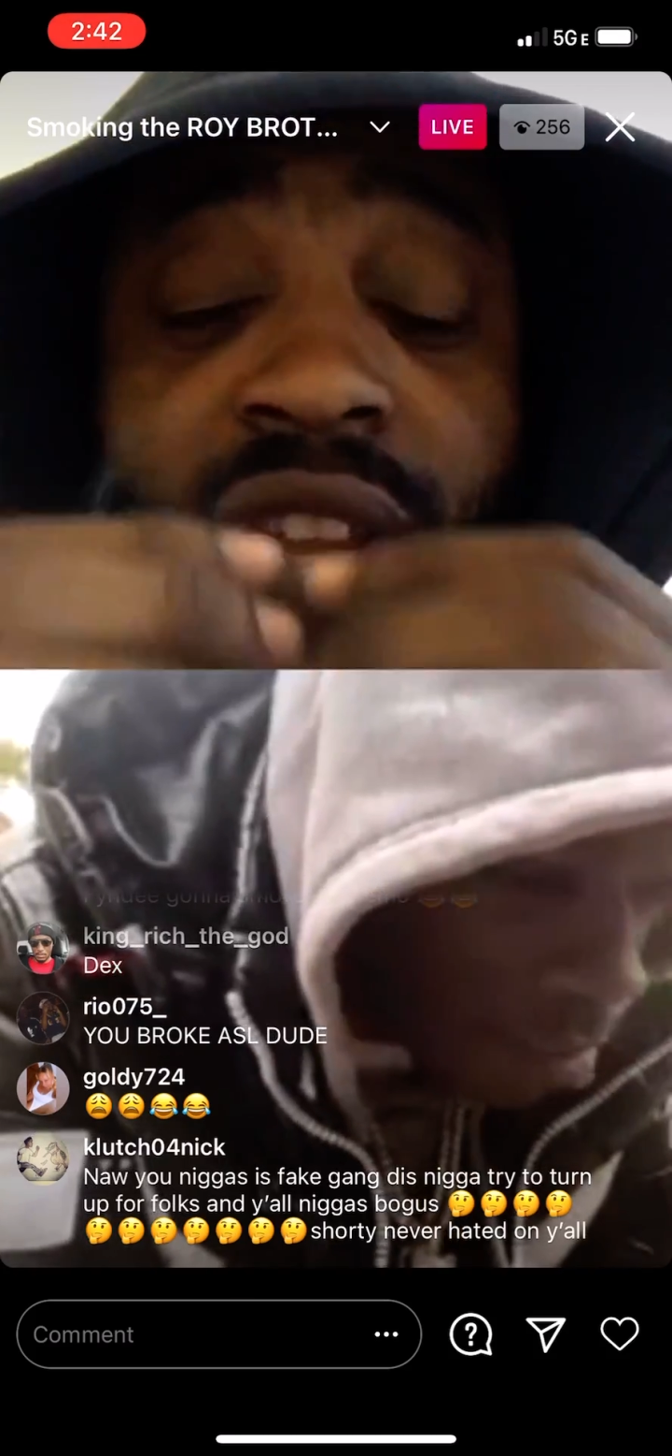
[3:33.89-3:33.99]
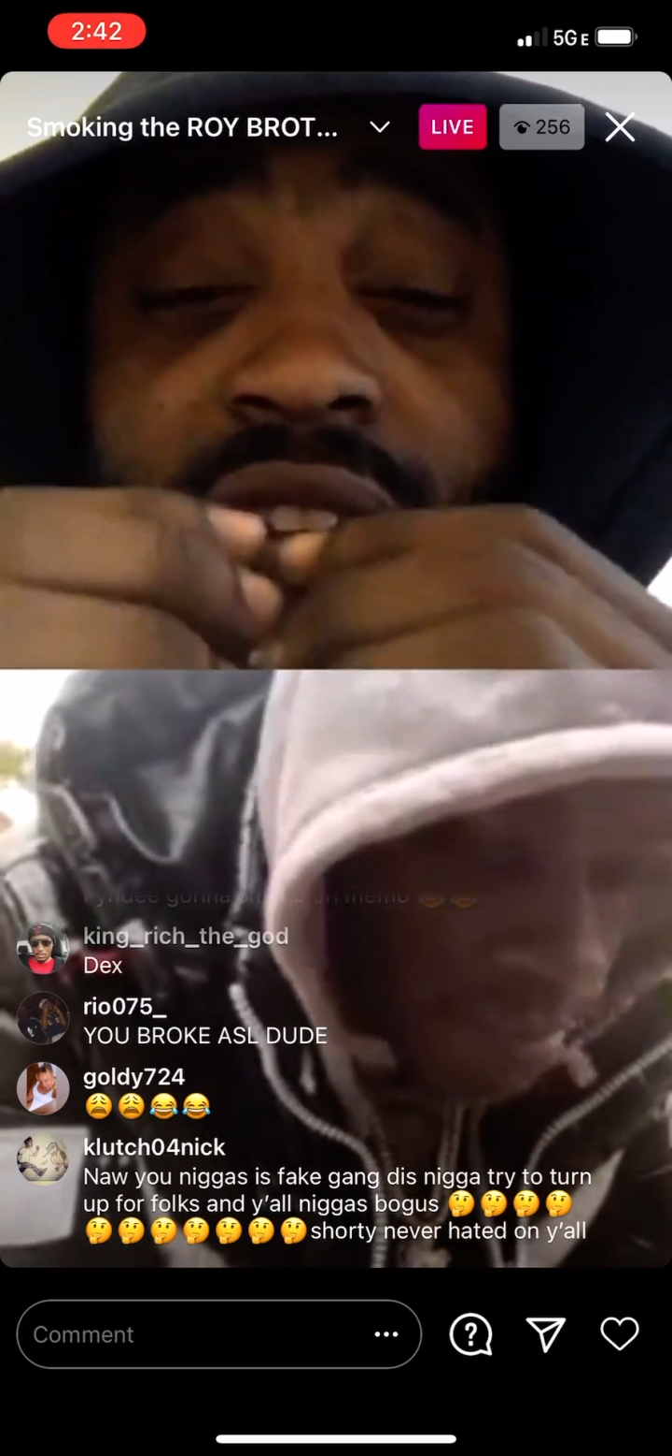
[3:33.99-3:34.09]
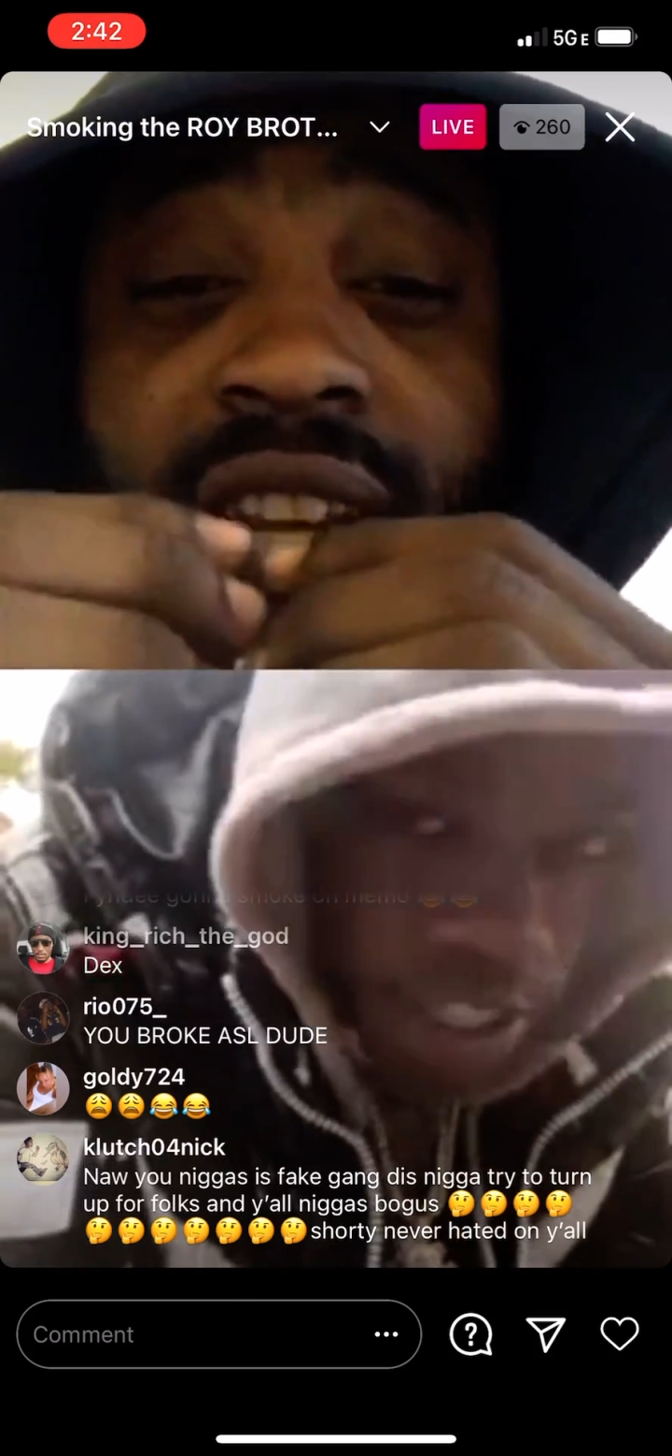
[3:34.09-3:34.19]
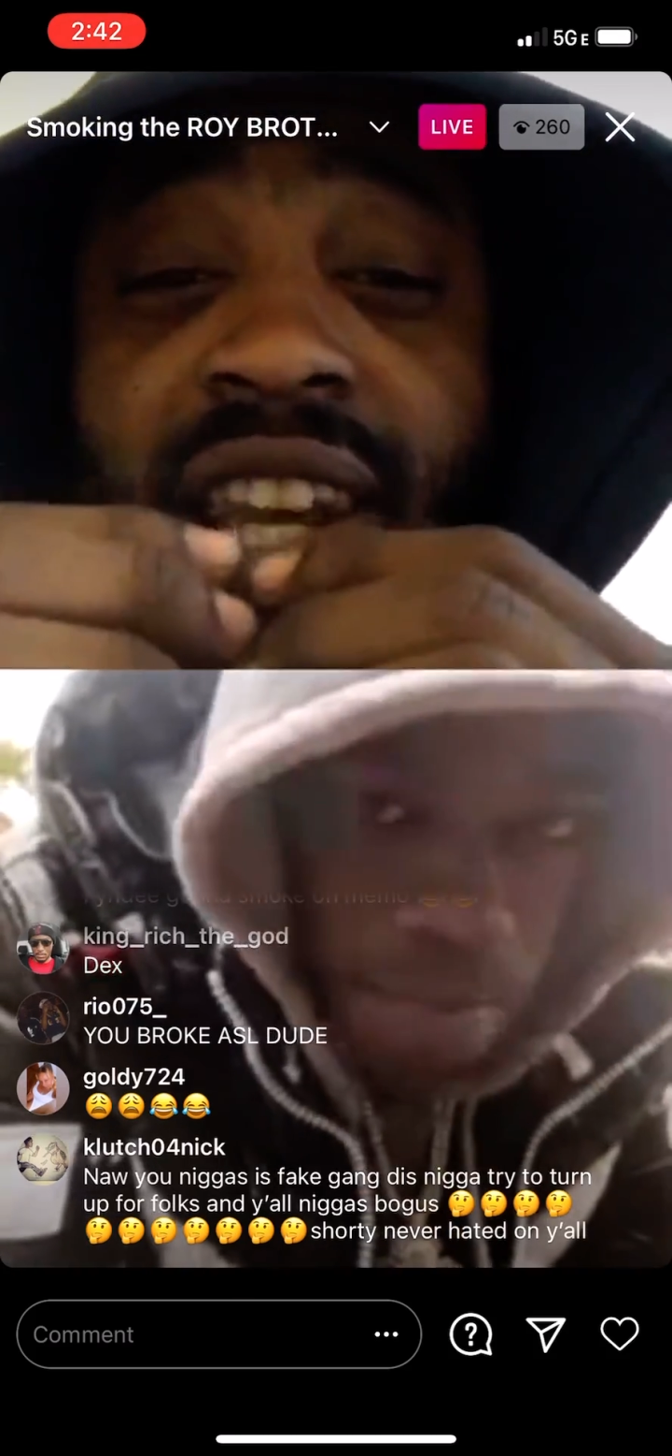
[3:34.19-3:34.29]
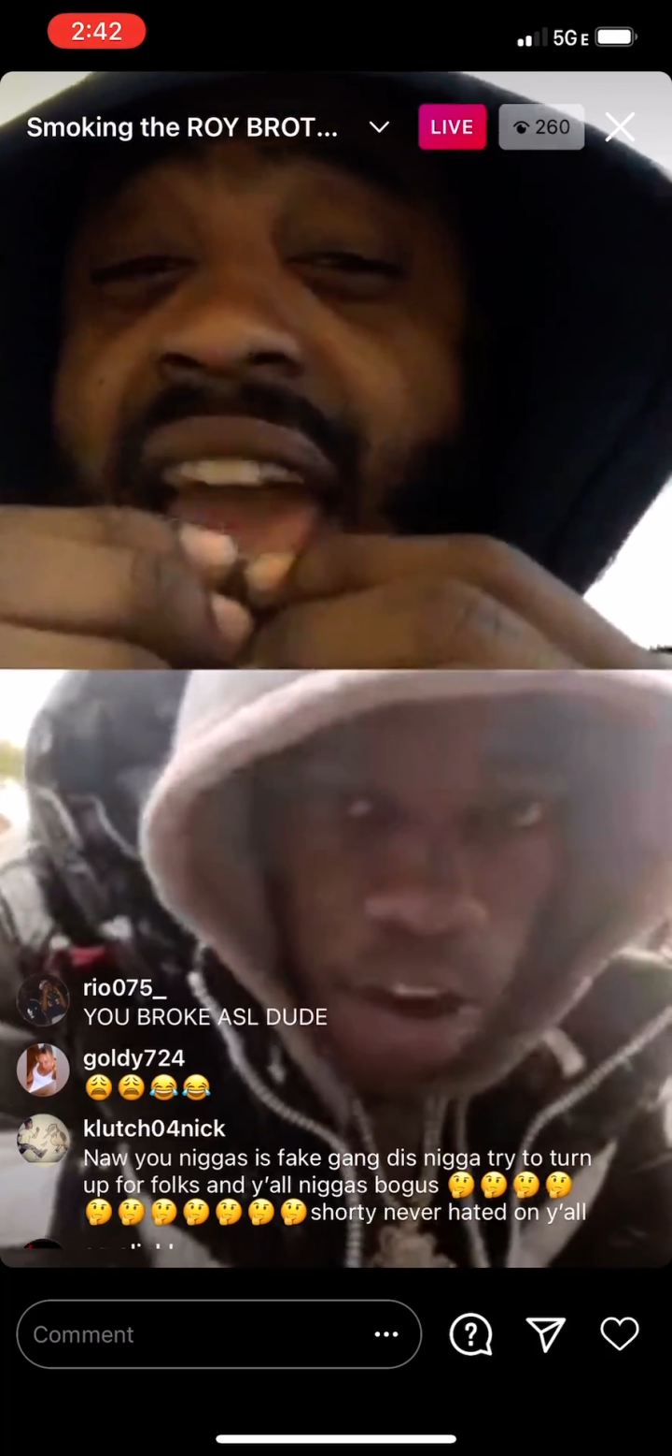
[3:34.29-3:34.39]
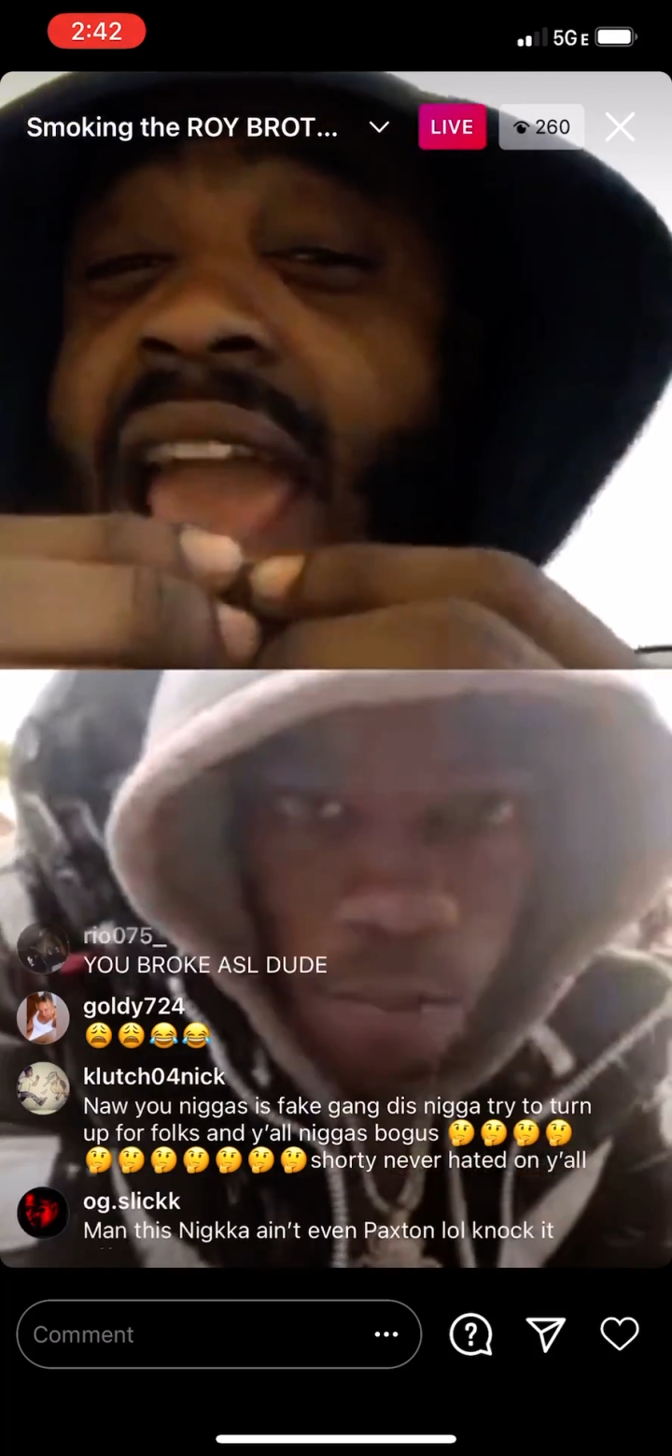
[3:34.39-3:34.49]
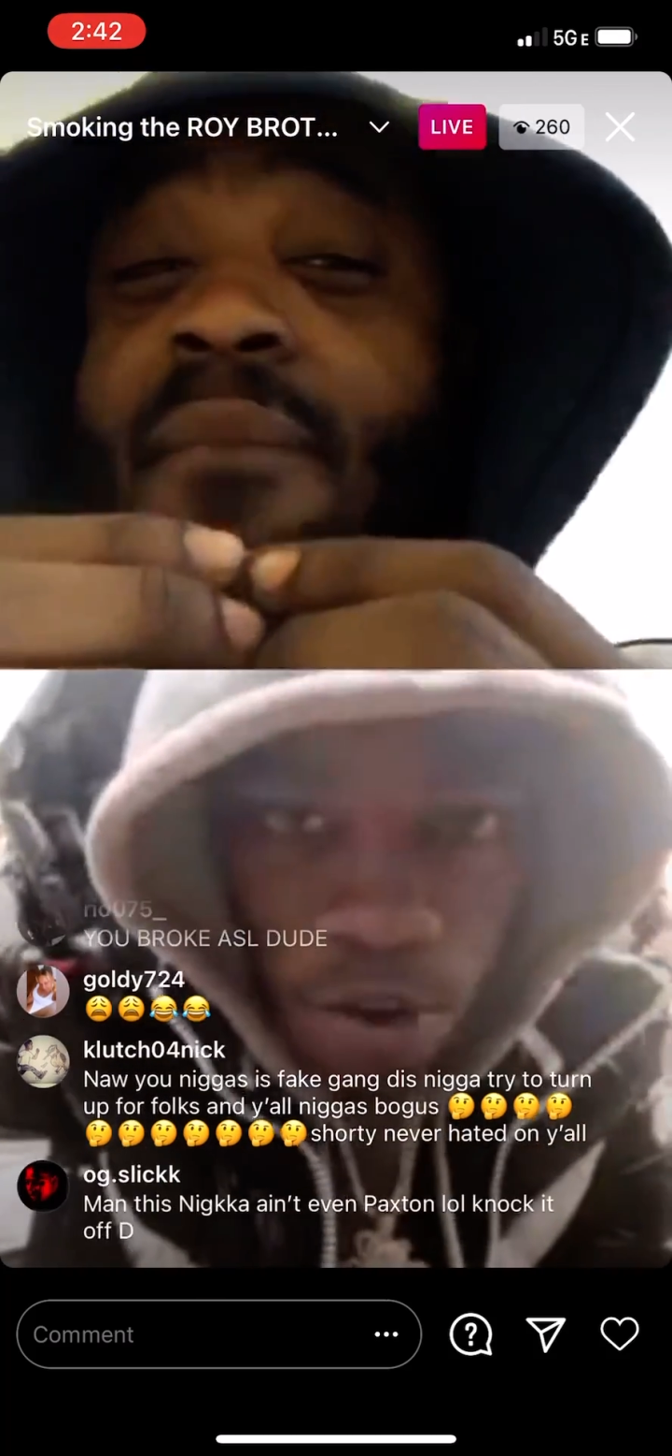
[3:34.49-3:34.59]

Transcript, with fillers: Come on, bro.